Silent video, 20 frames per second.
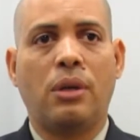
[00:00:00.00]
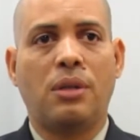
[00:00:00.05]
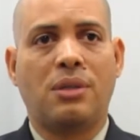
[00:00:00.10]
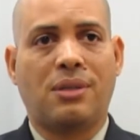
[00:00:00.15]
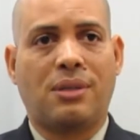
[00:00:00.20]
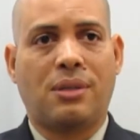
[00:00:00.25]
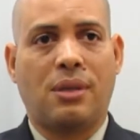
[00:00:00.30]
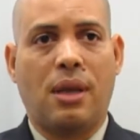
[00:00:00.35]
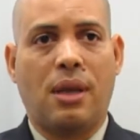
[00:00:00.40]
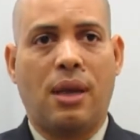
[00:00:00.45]
is
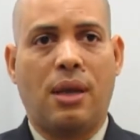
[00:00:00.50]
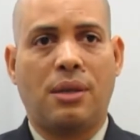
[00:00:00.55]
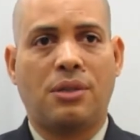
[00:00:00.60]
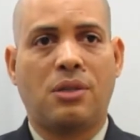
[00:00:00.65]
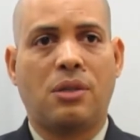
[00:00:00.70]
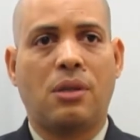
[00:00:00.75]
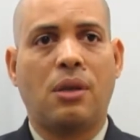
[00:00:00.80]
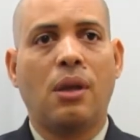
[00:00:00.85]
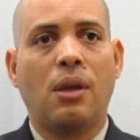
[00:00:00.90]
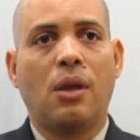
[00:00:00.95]

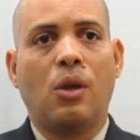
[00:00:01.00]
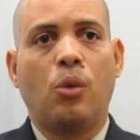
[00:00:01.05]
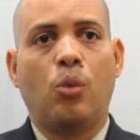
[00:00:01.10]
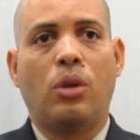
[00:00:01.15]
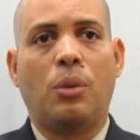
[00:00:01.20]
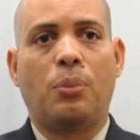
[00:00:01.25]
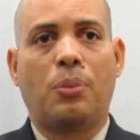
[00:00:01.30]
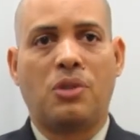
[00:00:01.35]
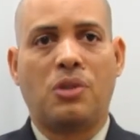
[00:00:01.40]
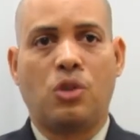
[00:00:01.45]
tasked with
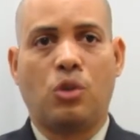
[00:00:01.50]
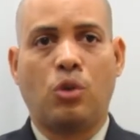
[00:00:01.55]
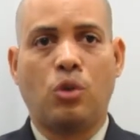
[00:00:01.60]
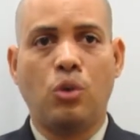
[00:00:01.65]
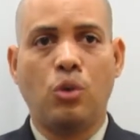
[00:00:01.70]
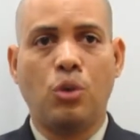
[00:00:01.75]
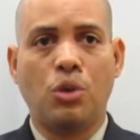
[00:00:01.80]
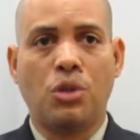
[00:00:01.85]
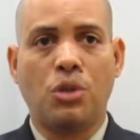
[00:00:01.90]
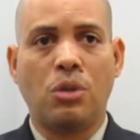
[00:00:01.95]
the
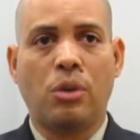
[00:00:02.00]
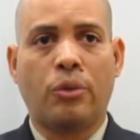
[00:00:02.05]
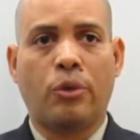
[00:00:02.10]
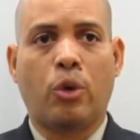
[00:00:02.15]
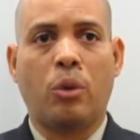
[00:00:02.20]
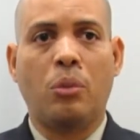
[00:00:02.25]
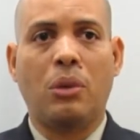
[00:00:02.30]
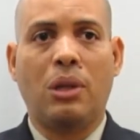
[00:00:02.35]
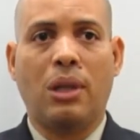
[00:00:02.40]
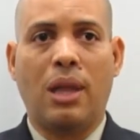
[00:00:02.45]
prosecution of
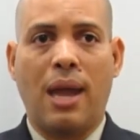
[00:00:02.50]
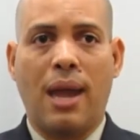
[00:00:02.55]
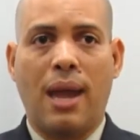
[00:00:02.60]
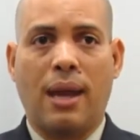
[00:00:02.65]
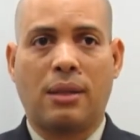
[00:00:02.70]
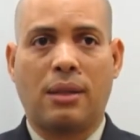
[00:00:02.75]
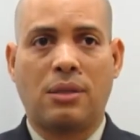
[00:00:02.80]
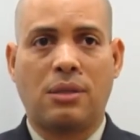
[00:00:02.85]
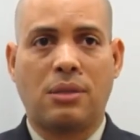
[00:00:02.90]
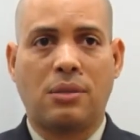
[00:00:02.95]
criminal
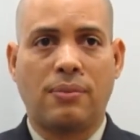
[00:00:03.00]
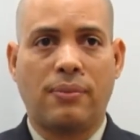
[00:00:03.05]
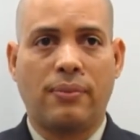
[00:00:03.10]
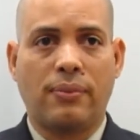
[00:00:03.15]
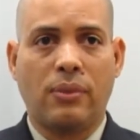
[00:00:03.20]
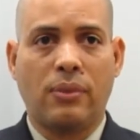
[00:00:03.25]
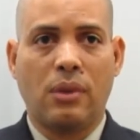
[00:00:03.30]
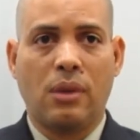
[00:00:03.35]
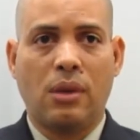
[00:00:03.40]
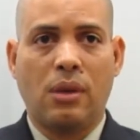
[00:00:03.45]
acts.
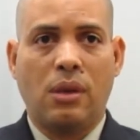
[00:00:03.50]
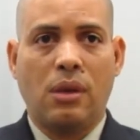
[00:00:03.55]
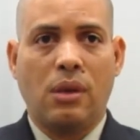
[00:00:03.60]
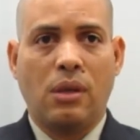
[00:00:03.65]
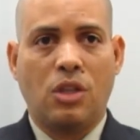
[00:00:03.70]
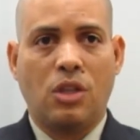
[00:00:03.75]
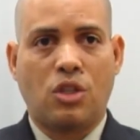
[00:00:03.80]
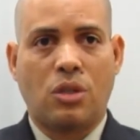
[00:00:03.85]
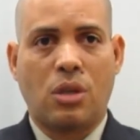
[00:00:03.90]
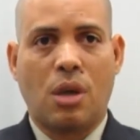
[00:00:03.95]

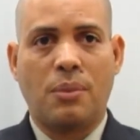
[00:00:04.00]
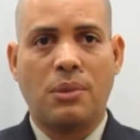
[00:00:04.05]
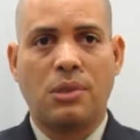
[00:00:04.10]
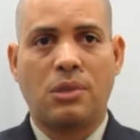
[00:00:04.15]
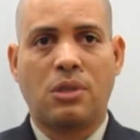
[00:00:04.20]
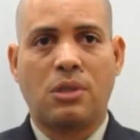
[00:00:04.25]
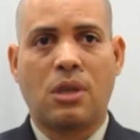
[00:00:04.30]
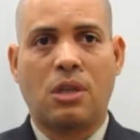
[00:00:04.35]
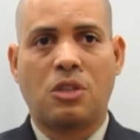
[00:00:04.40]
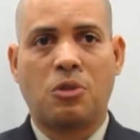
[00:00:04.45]
He summons
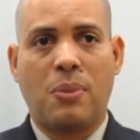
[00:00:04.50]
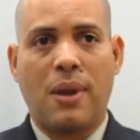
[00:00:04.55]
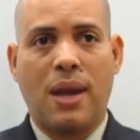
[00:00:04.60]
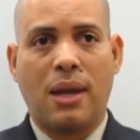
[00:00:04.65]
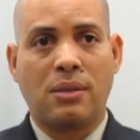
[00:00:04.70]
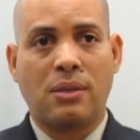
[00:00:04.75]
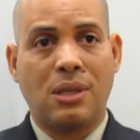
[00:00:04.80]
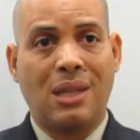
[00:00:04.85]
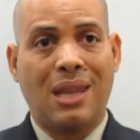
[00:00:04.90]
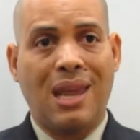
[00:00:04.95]

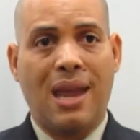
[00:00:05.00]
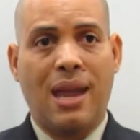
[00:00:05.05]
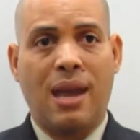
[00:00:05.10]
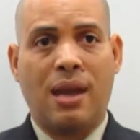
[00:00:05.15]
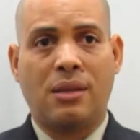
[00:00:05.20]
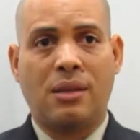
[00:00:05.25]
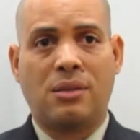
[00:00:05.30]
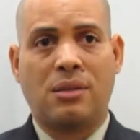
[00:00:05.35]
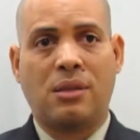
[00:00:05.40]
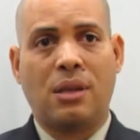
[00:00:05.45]
suspects and
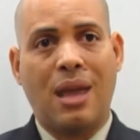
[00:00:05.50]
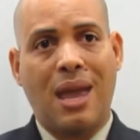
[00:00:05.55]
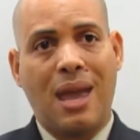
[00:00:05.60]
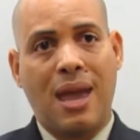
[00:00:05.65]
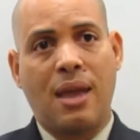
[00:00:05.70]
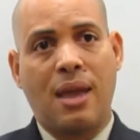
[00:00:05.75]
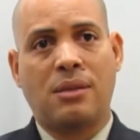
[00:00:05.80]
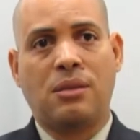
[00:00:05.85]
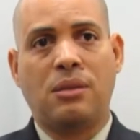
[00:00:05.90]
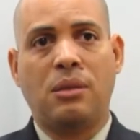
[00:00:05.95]
acts
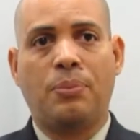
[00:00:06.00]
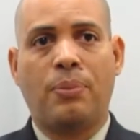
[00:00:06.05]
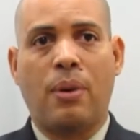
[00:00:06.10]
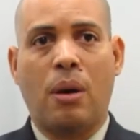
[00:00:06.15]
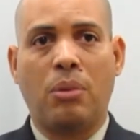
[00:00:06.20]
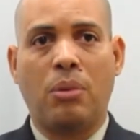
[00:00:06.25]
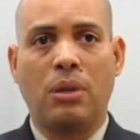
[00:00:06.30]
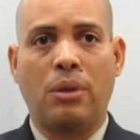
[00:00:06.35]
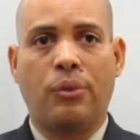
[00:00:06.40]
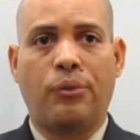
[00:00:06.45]
as the
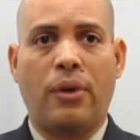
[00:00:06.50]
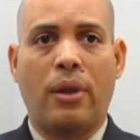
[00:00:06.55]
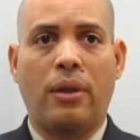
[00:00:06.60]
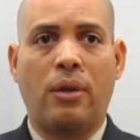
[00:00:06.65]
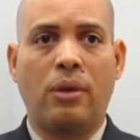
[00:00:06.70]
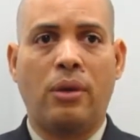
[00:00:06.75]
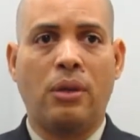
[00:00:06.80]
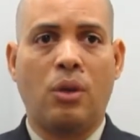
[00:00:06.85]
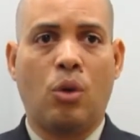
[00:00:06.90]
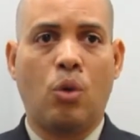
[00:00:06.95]
public defender
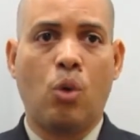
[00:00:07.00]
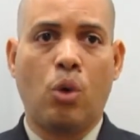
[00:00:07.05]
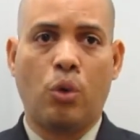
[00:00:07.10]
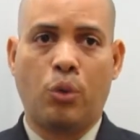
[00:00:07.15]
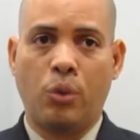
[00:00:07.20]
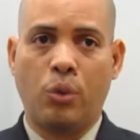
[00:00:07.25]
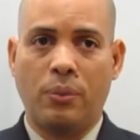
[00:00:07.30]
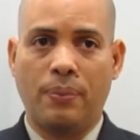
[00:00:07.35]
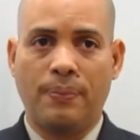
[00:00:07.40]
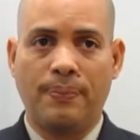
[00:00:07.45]
in the
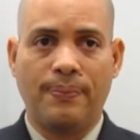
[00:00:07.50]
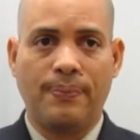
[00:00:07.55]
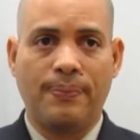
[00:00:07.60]
courtroom.